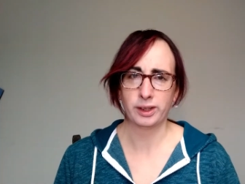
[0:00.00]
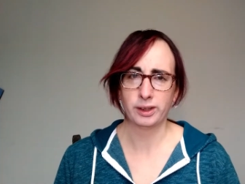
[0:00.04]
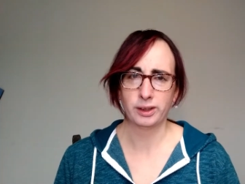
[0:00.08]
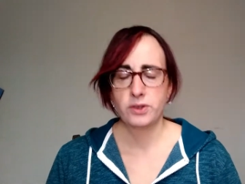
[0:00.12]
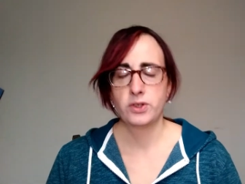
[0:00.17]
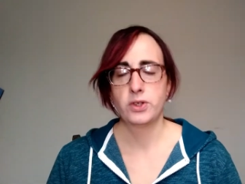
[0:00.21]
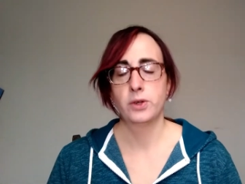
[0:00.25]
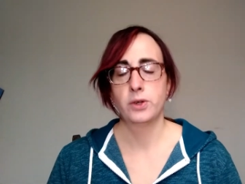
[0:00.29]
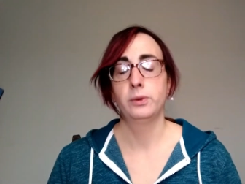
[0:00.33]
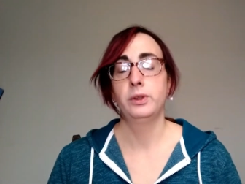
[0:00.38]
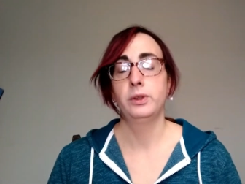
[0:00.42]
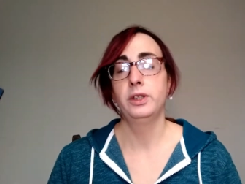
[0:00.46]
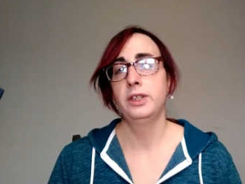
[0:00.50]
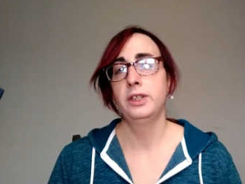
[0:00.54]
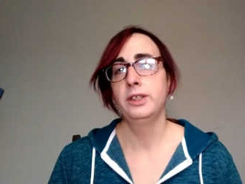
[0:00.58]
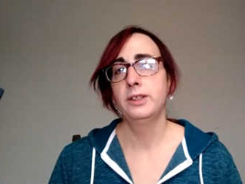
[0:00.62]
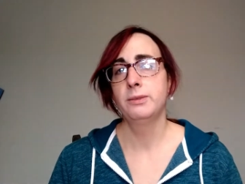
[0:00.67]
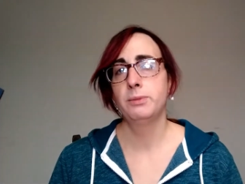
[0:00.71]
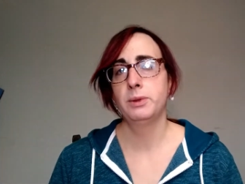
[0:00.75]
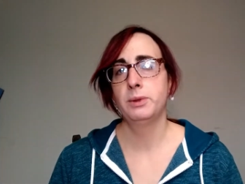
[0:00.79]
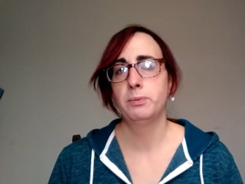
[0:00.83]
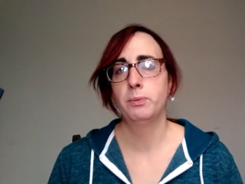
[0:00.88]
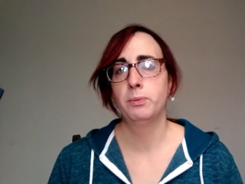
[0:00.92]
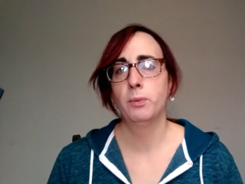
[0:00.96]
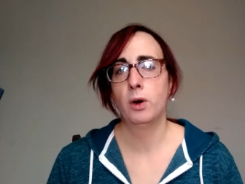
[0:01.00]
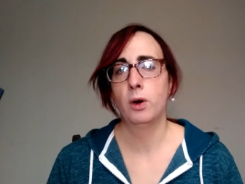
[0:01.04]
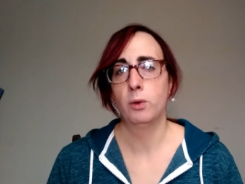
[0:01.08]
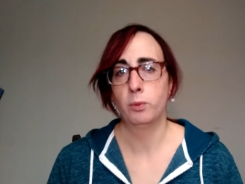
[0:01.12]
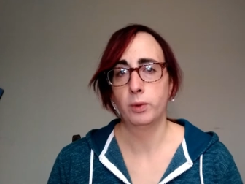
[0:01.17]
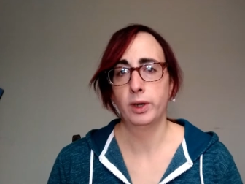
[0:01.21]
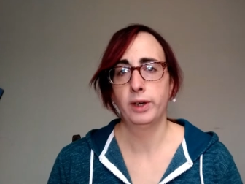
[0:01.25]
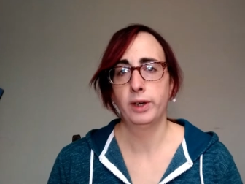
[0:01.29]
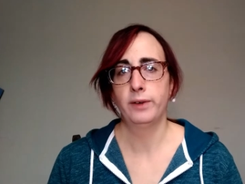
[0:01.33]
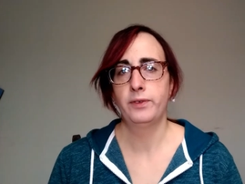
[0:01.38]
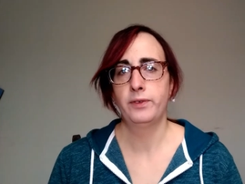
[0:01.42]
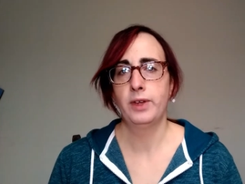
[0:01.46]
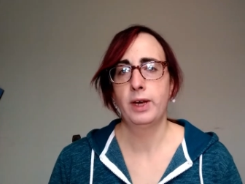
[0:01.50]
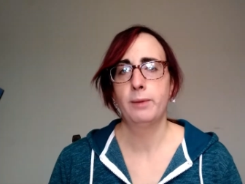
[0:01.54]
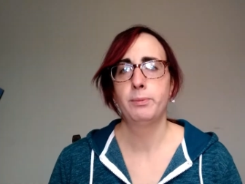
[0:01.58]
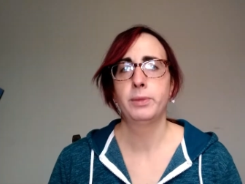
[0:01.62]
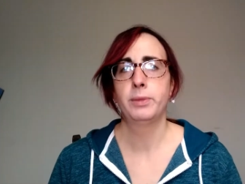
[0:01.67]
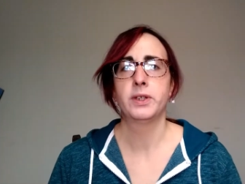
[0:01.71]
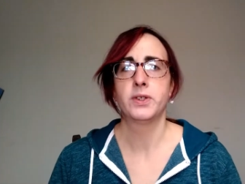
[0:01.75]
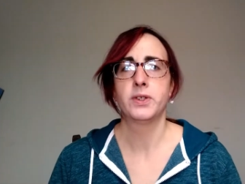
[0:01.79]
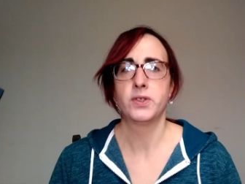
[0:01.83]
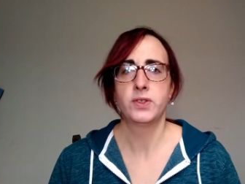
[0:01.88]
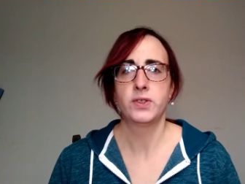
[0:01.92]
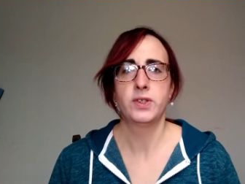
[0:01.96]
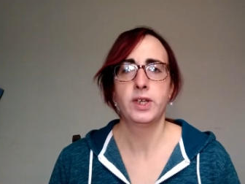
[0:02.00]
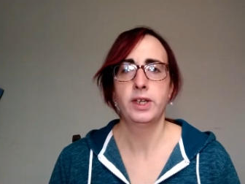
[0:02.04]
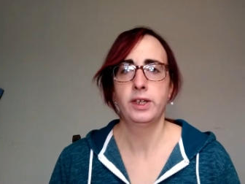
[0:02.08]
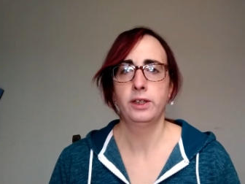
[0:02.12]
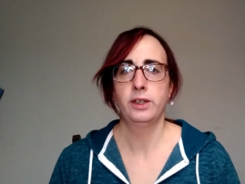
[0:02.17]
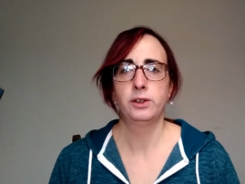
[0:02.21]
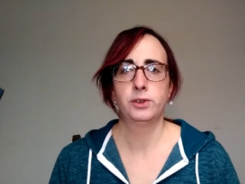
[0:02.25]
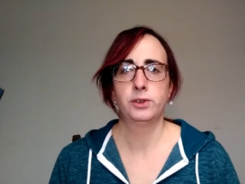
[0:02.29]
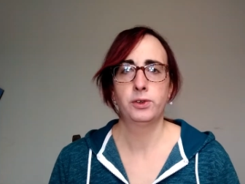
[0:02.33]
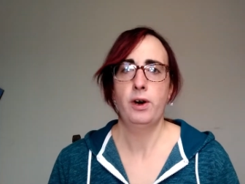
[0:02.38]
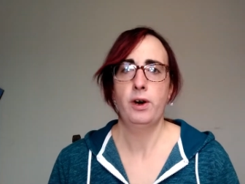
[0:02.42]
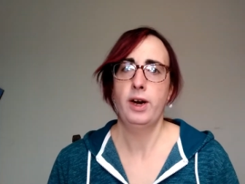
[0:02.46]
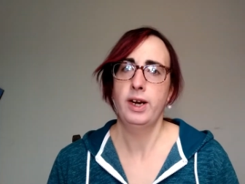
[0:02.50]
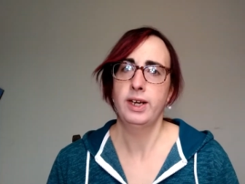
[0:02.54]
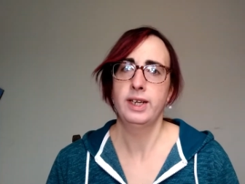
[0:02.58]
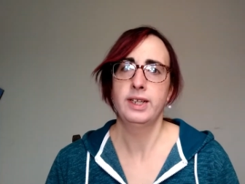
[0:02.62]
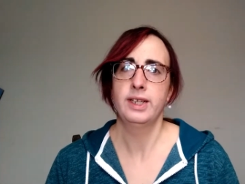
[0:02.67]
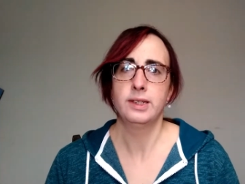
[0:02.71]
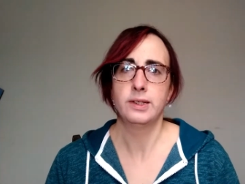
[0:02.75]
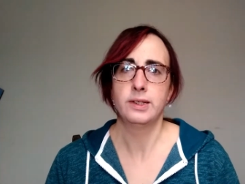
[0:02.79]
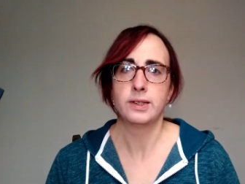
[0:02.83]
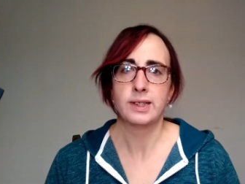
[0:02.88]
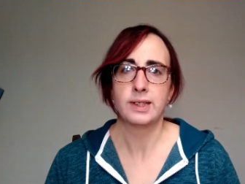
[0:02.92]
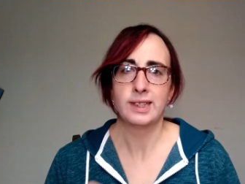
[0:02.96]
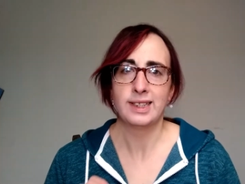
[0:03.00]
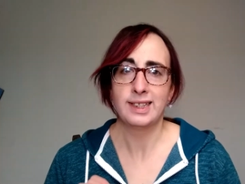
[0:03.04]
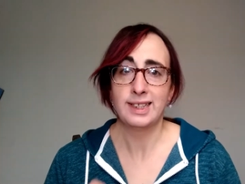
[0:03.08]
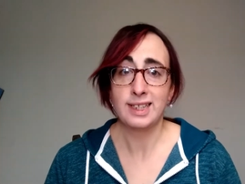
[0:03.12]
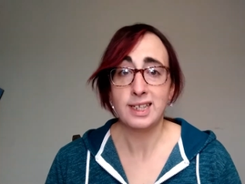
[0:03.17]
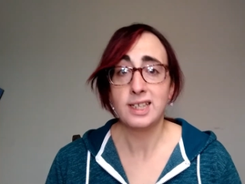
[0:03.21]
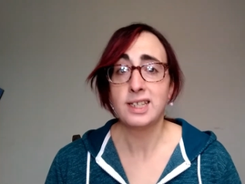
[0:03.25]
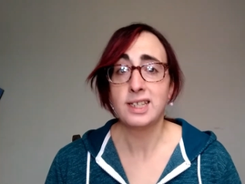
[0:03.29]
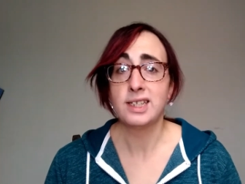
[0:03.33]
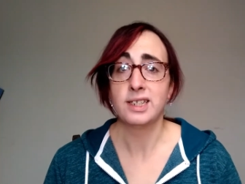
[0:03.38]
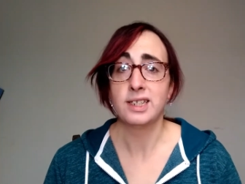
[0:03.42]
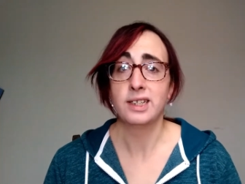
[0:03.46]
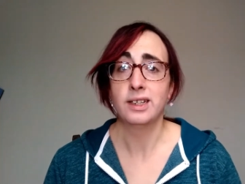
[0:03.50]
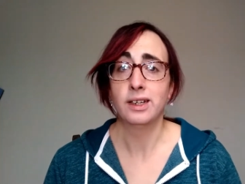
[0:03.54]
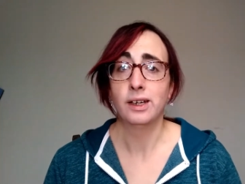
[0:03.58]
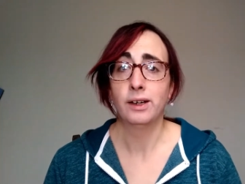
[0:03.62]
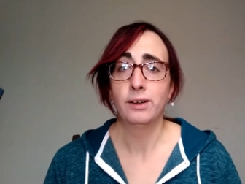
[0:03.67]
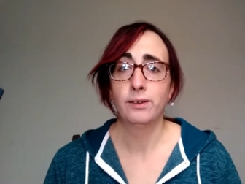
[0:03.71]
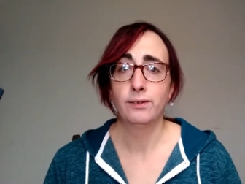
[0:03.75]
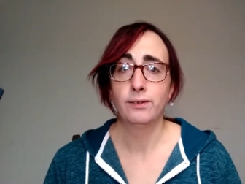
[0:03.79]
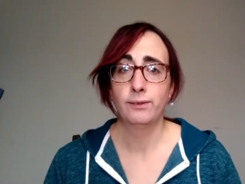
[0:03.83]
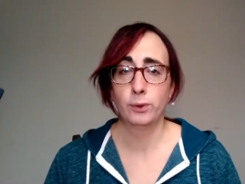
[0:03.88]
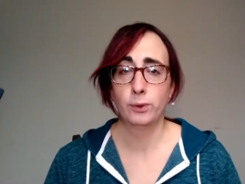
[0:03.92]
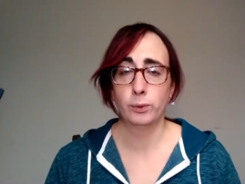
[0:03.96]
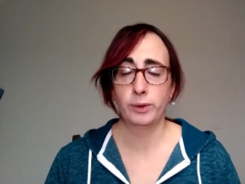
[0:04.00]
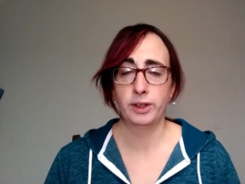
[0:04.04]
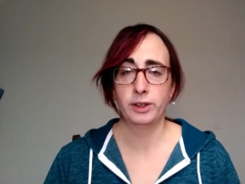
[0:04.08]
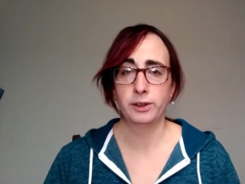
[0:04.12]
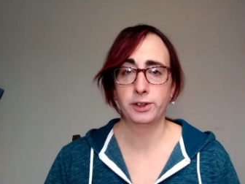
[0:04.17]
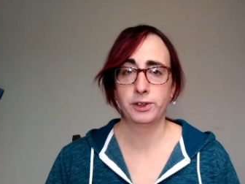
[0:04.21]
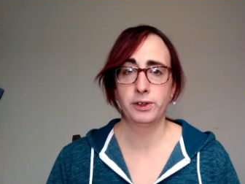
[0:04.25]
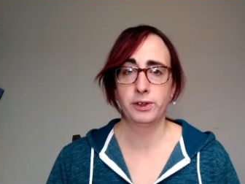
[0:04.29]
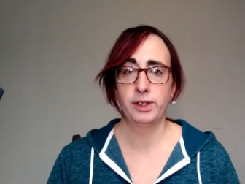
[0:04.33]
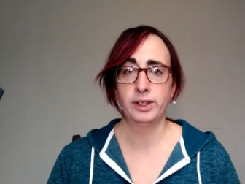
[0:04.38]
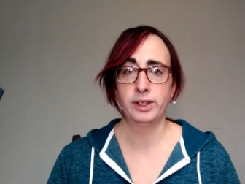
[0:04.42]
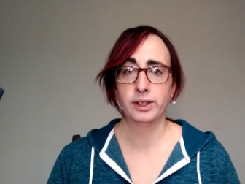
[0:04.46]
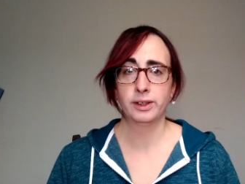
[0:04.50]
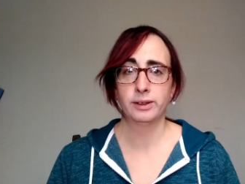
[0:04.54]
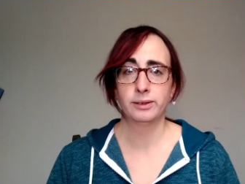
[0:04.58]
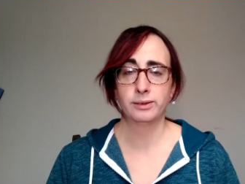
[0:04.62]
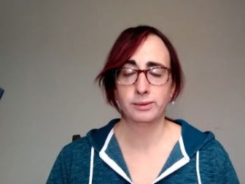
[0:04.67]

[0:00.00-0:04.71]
So you need to be aware of that, because staying dry is key for winter training.